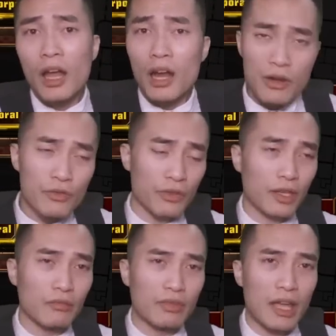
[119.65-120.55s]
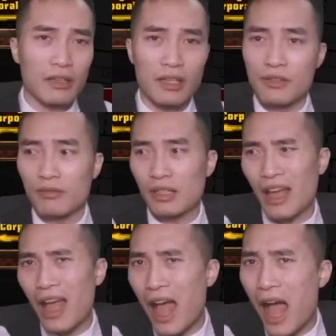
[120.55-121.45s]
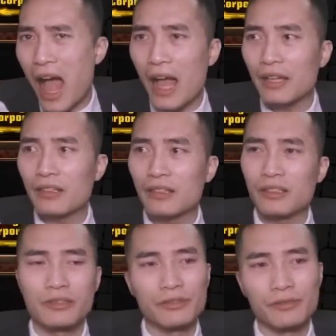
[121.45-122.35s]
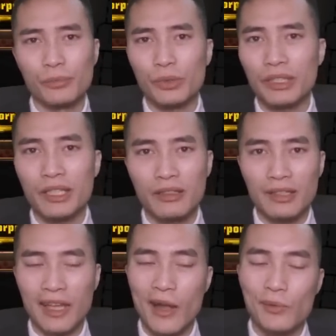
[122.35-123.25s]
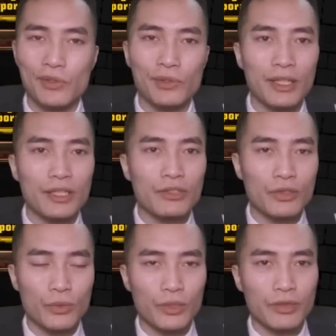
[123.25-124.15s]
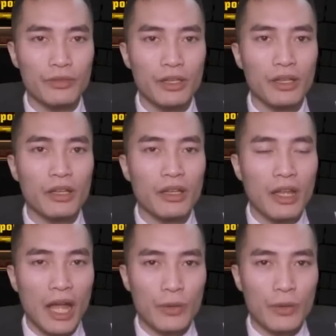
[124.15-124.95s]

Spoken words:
Another thing that is kind of really counterintuitive, I would